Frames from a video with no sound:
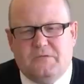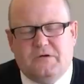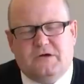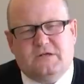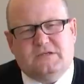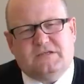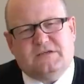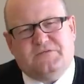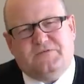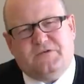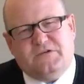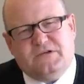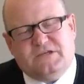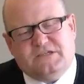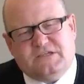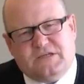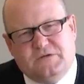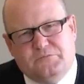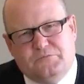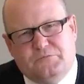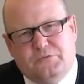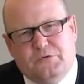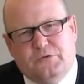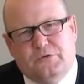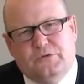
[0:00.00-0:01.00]
because they're very
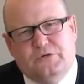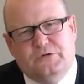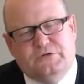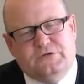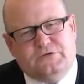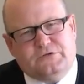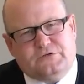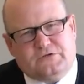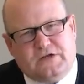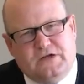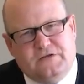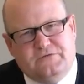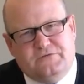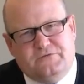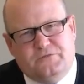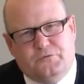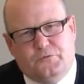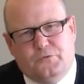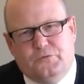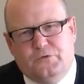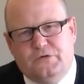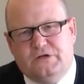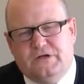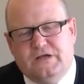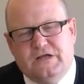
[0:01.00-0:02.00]
simple and
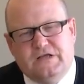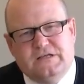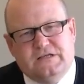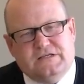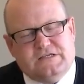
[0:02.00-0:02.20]
straightforward,